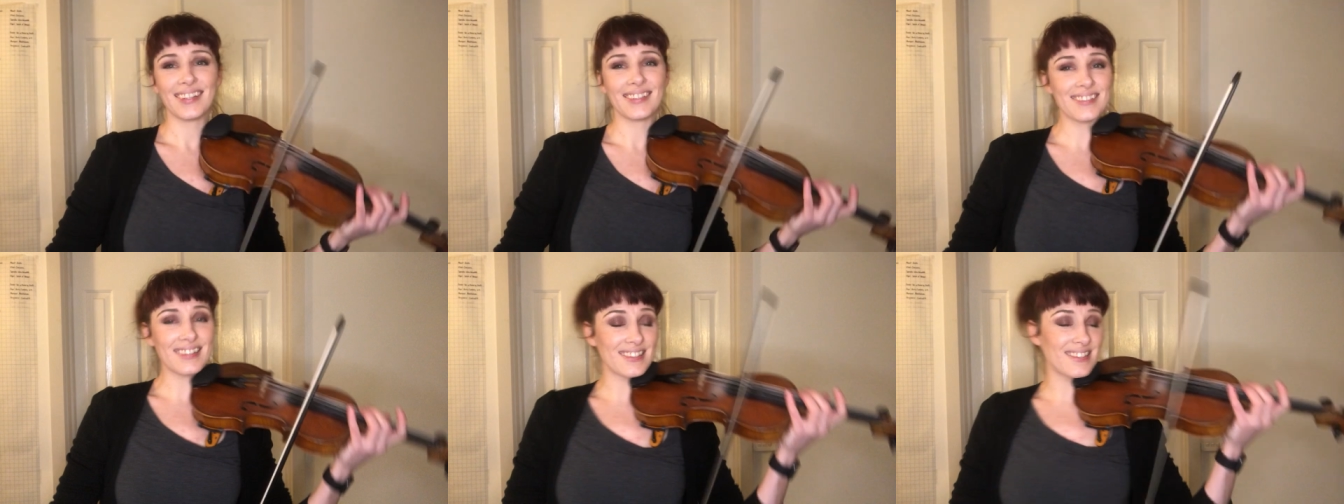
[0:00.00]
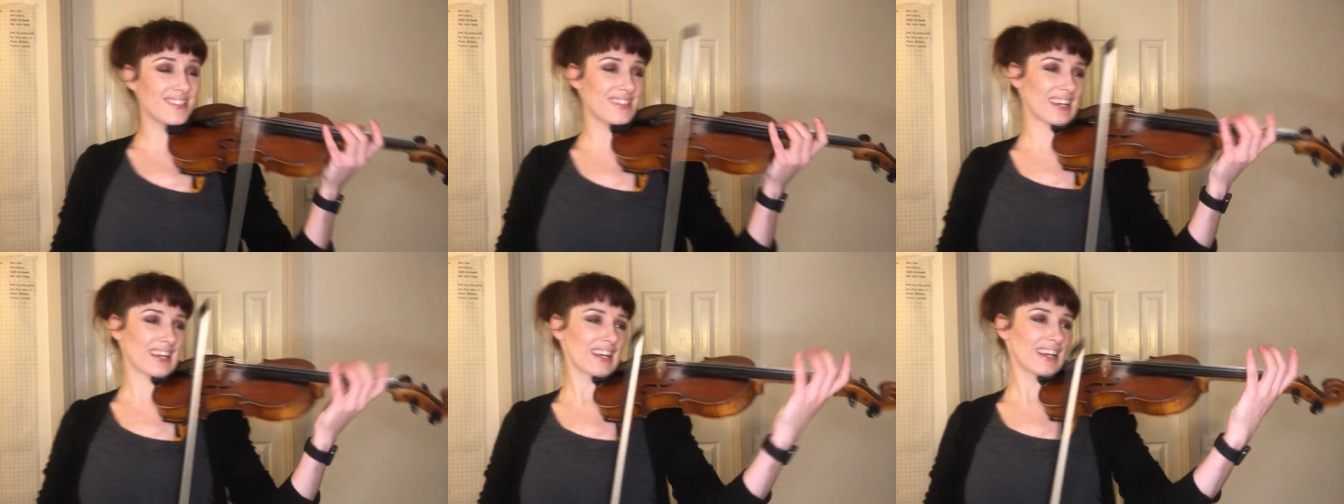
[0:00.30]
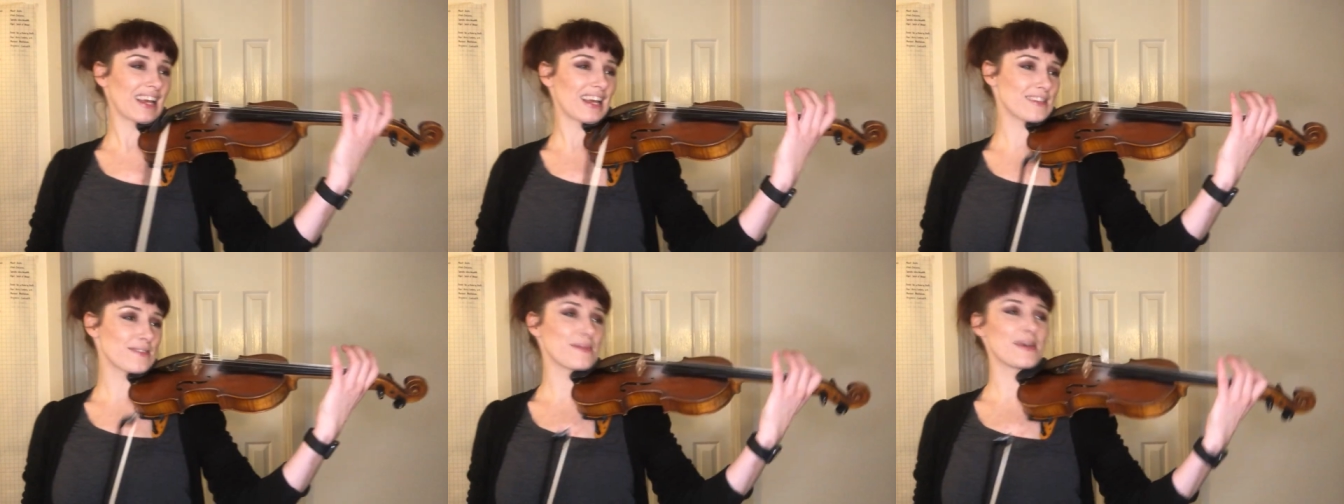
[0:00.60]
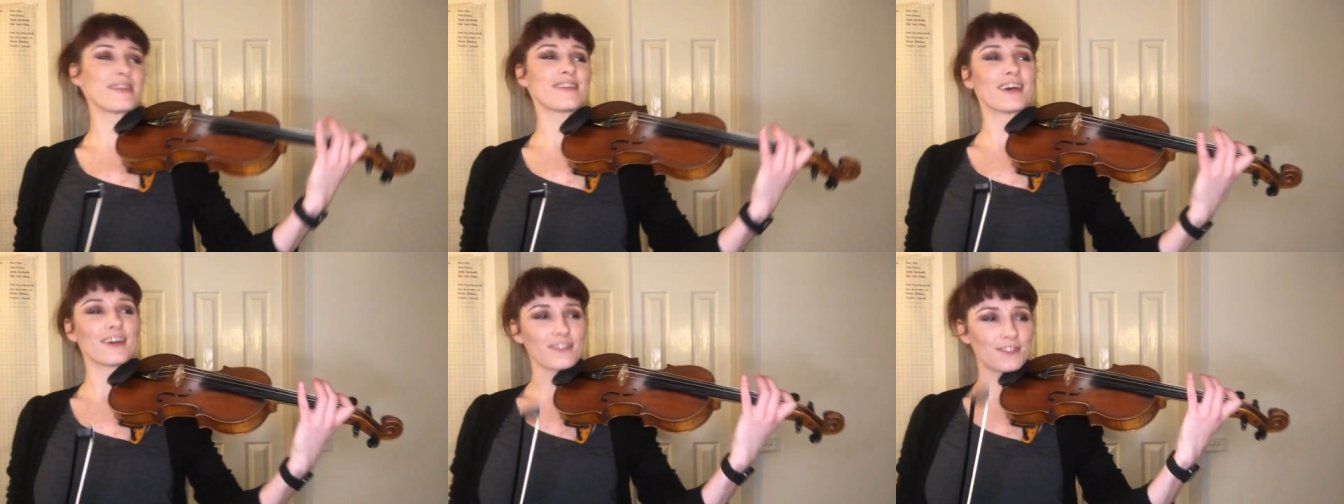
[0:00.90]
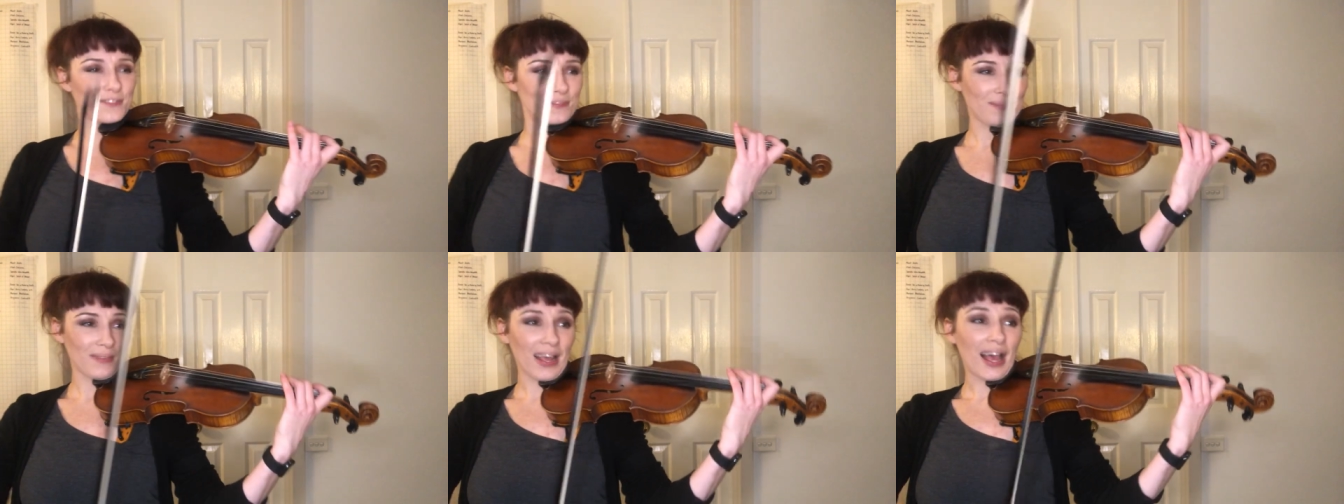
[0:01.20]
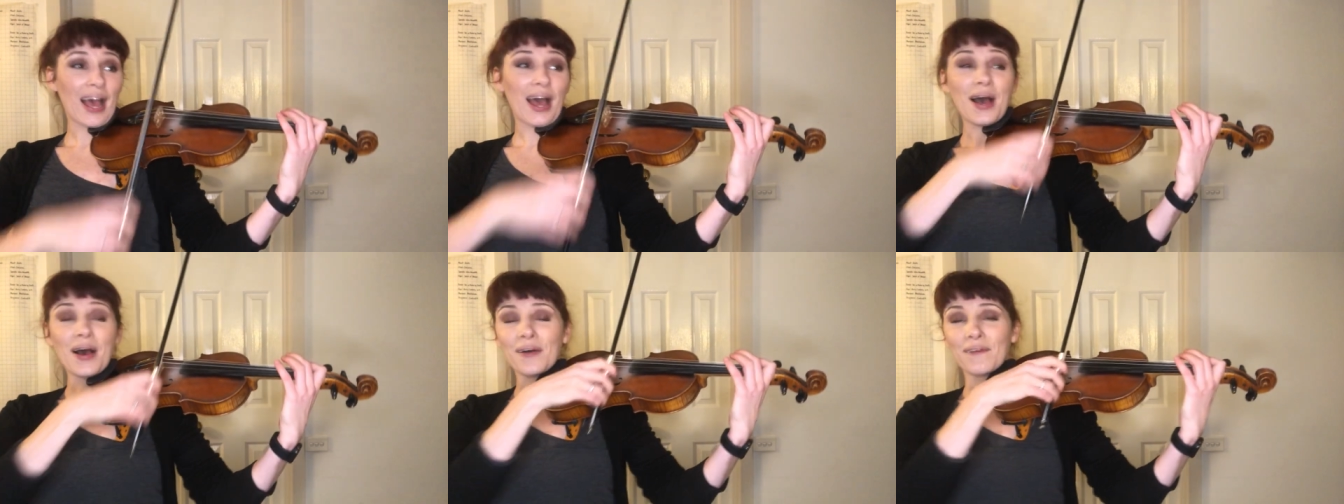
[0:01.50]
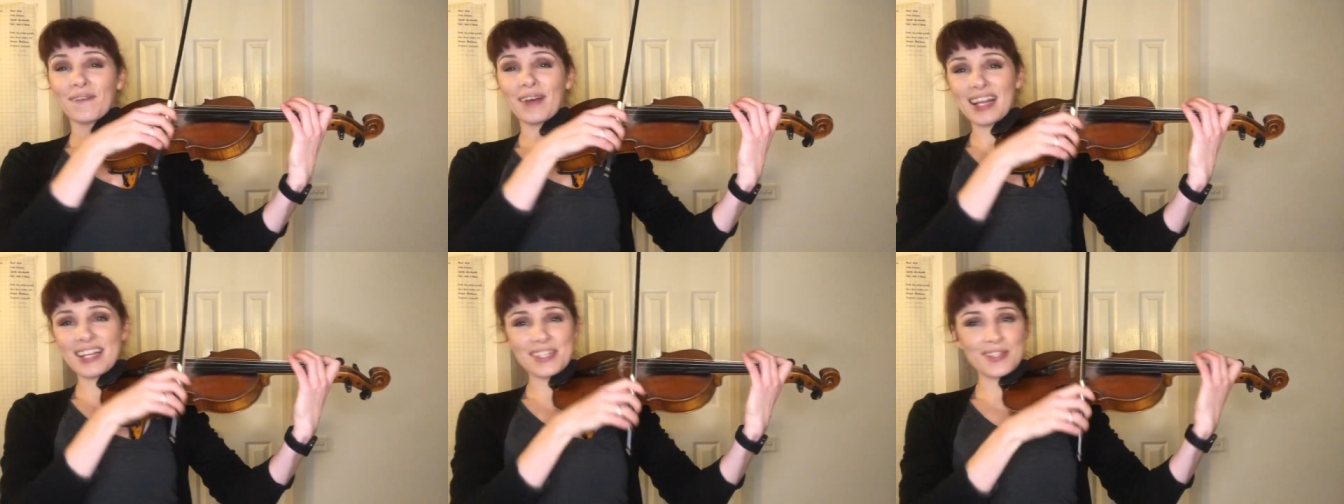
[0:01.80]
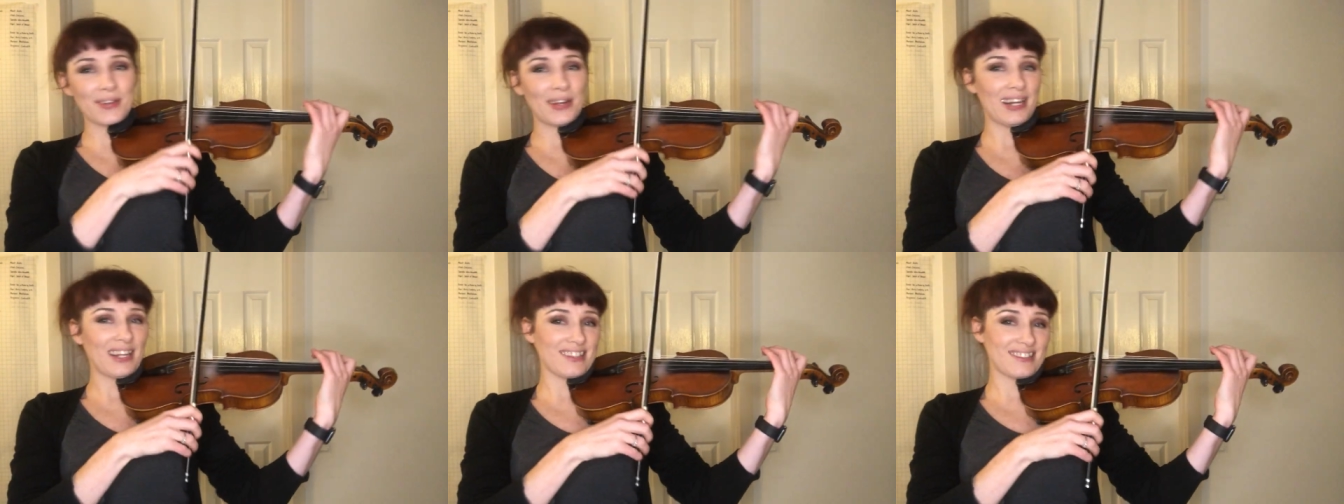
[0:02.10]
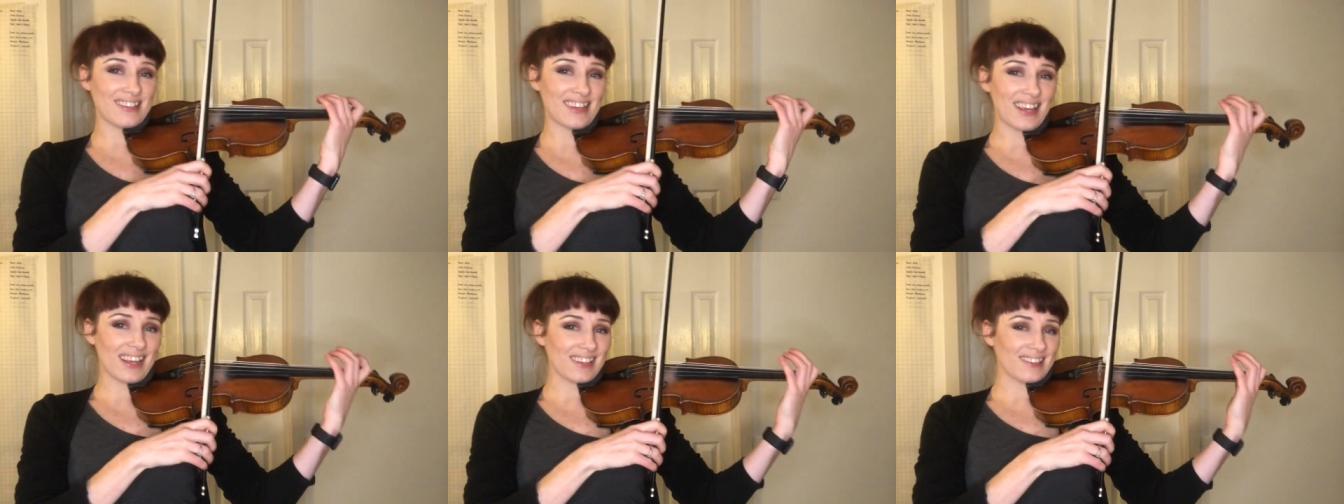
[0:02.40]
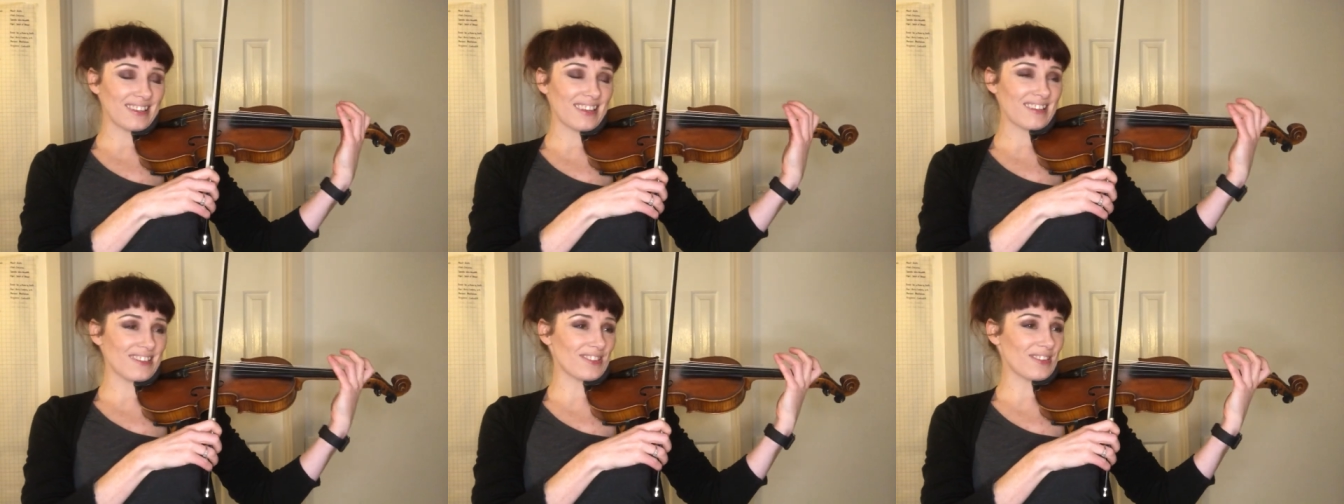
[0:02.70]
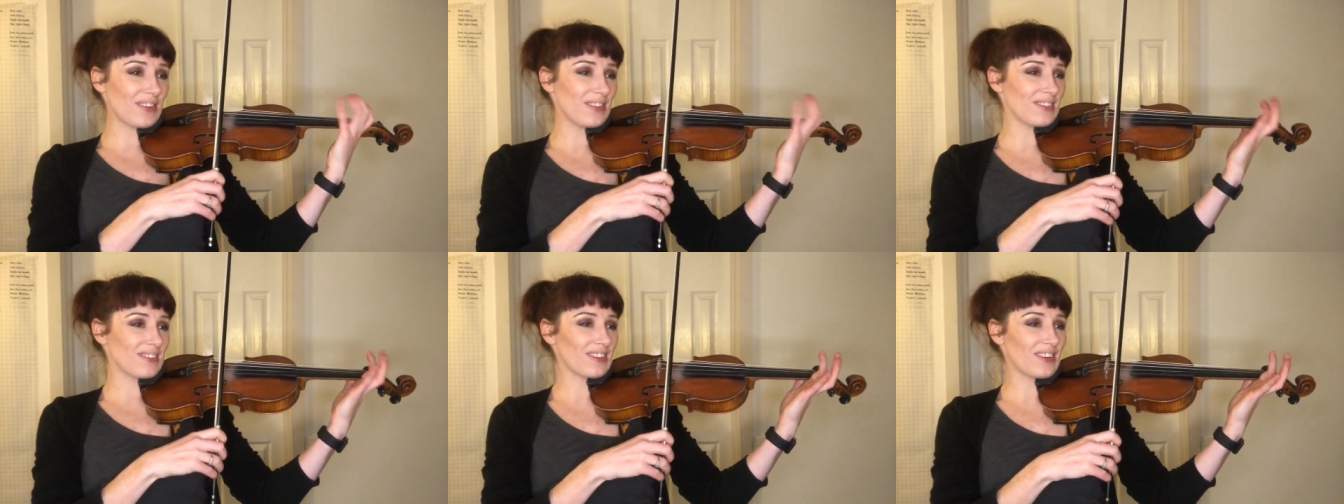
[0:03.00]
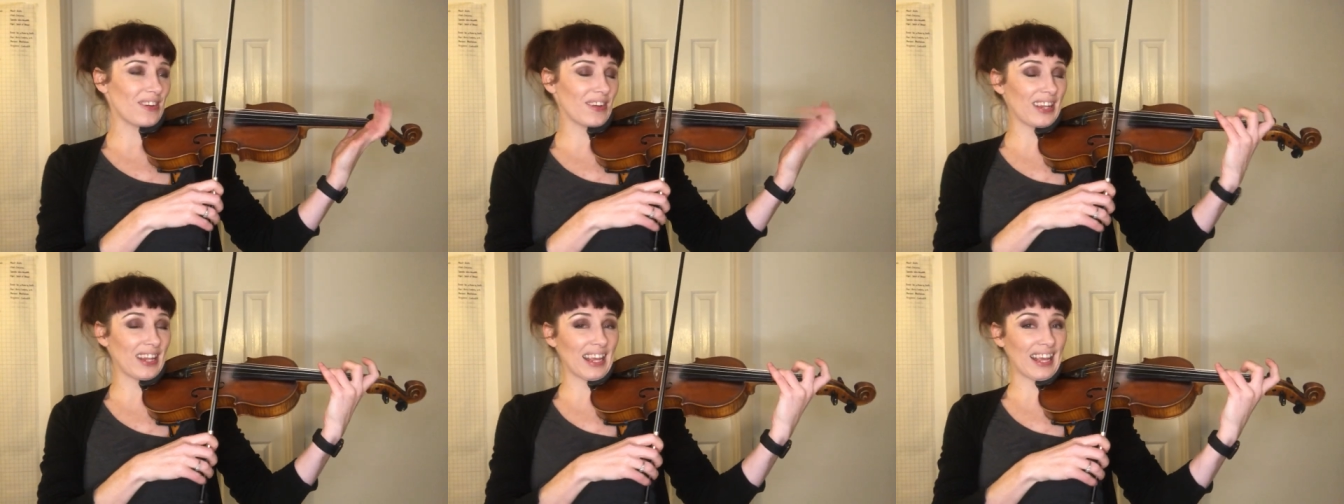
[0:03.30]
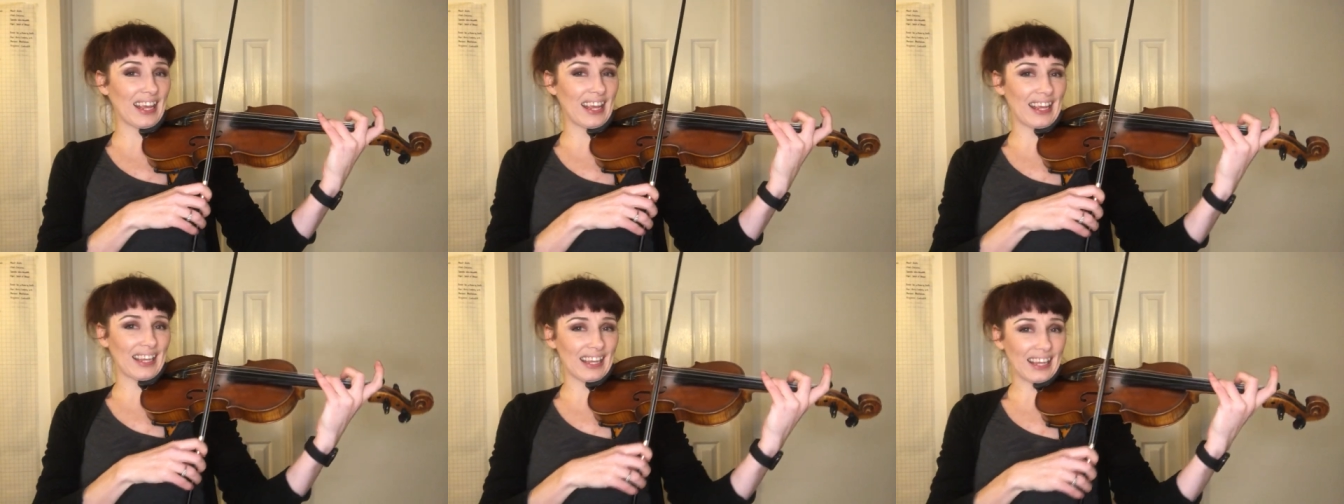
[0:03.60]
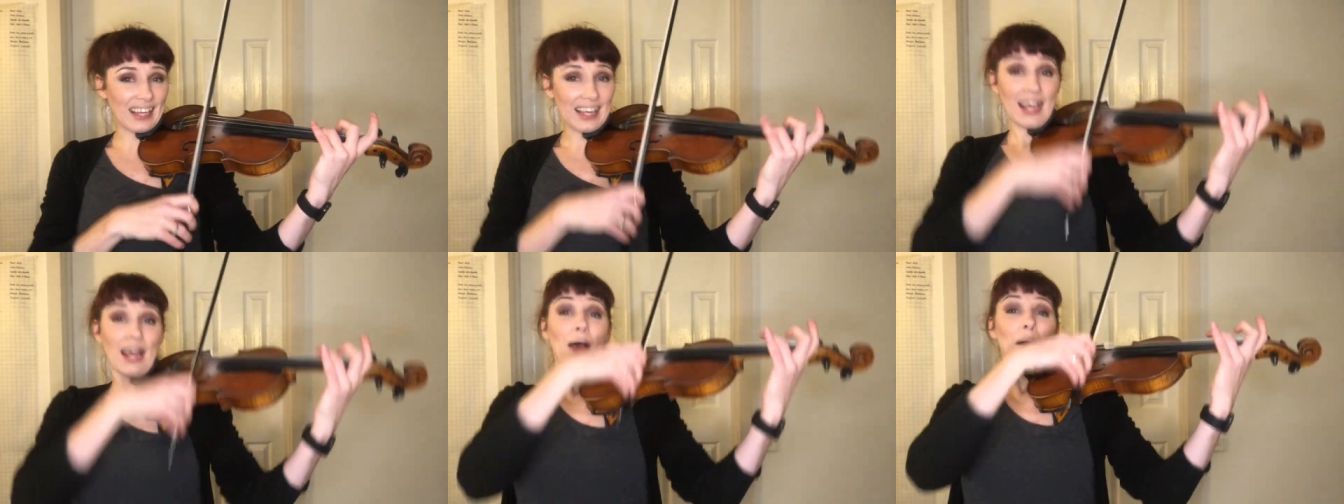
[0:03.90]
Just second guess myself. 126, let's go slowly.